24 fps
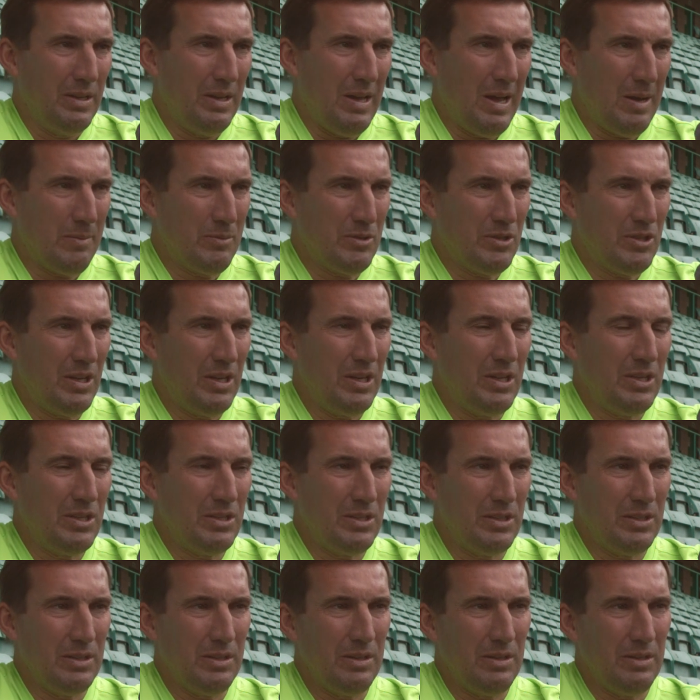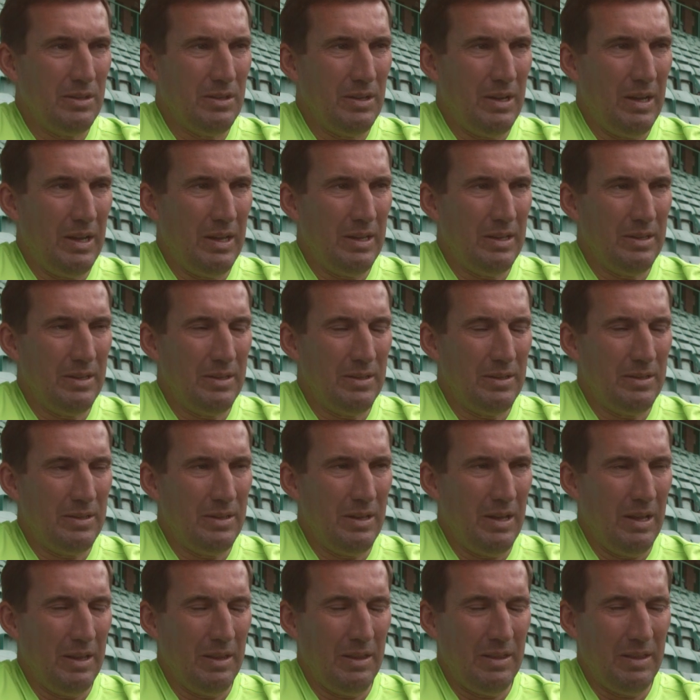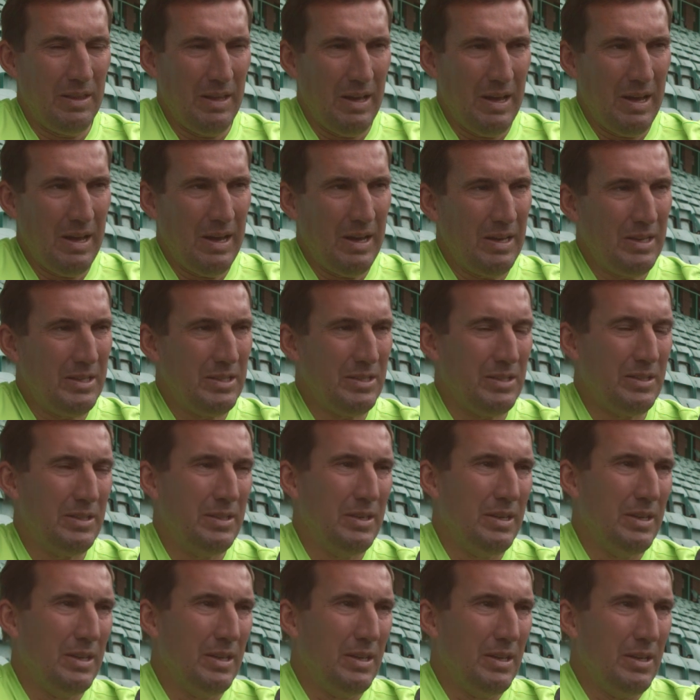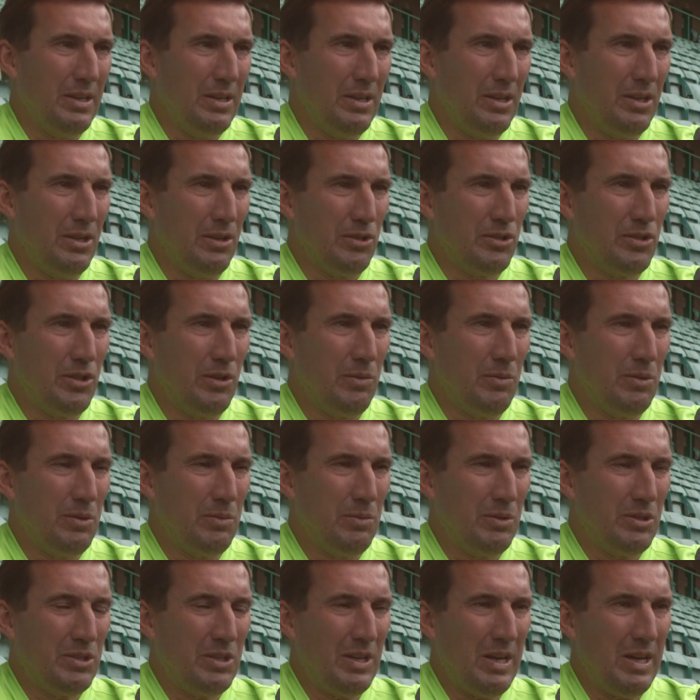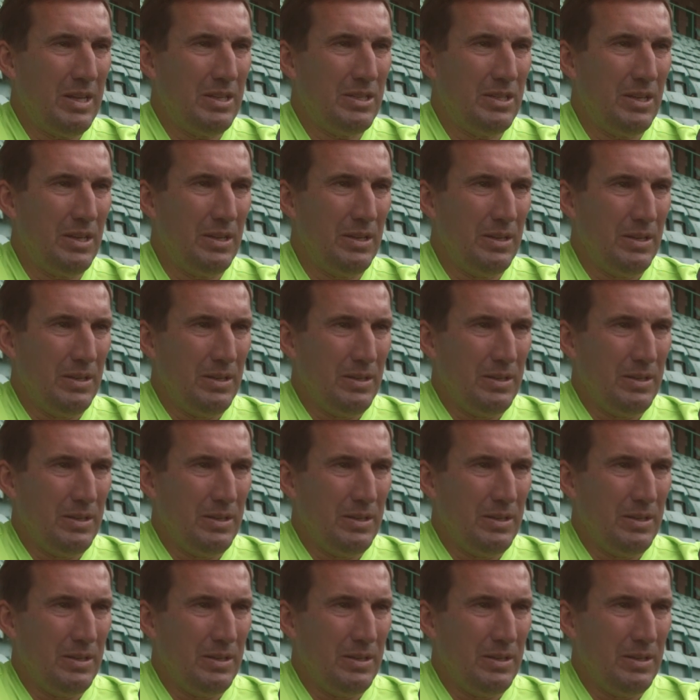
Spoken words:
hamstrings and thighs, and you know, so we're trying to